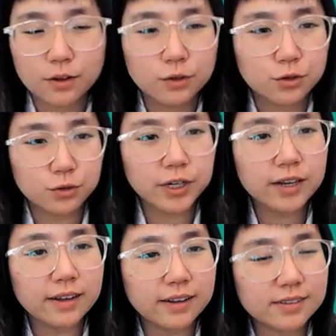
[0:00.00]

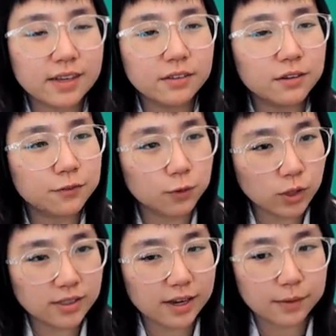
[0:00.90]
During extended
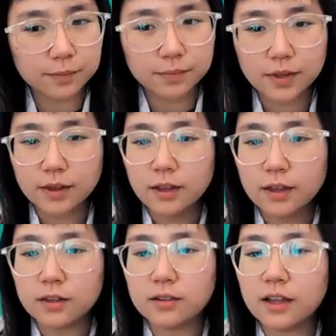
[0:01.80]
floor time,
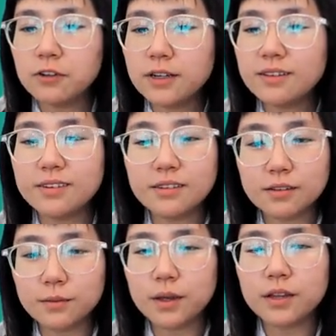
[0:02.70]
the leavening
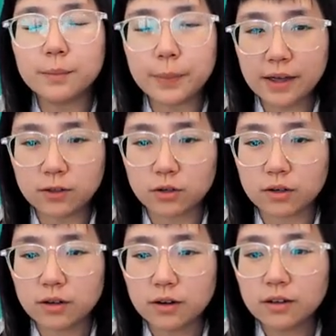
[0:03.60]
system in the
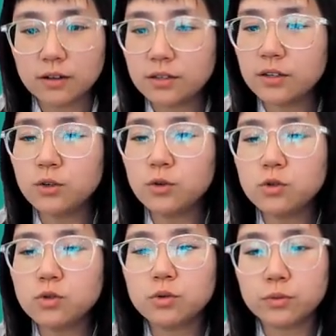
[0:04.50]
batter continues
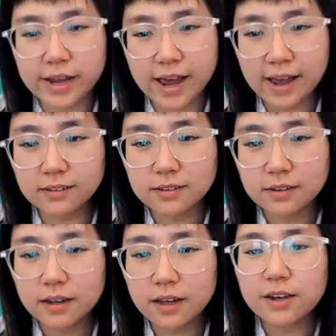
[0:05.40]
to react
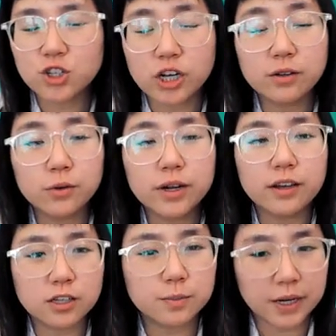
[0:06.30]
and generate
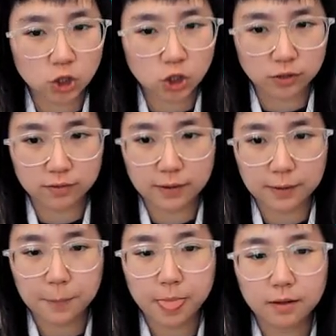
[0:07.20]
expansion.
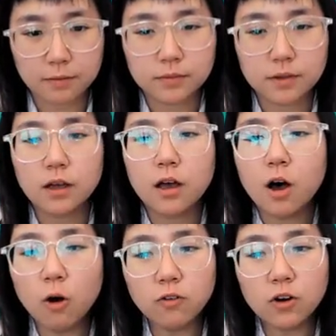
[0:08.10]

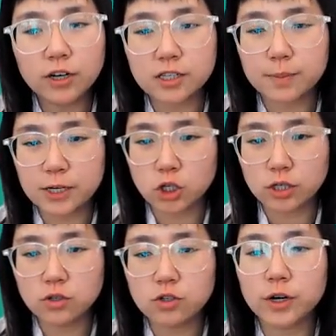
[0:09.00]

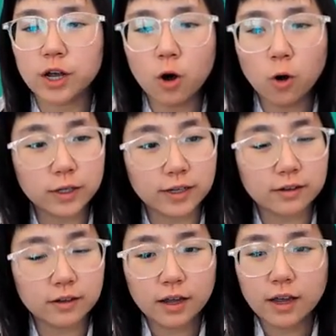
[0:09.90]
Overexpansion during holding
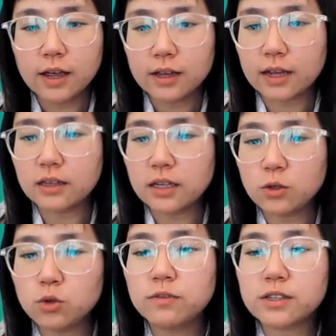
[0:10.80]
can lead
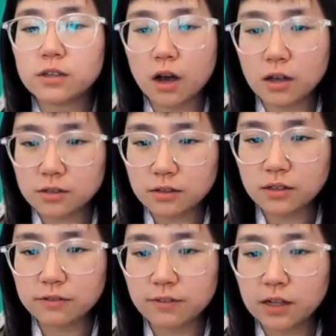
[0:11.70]
to viscosity
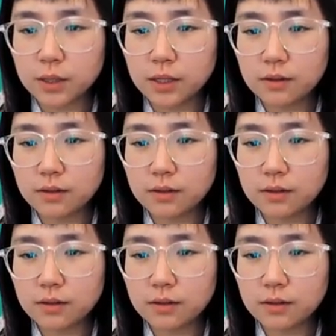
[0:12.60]
development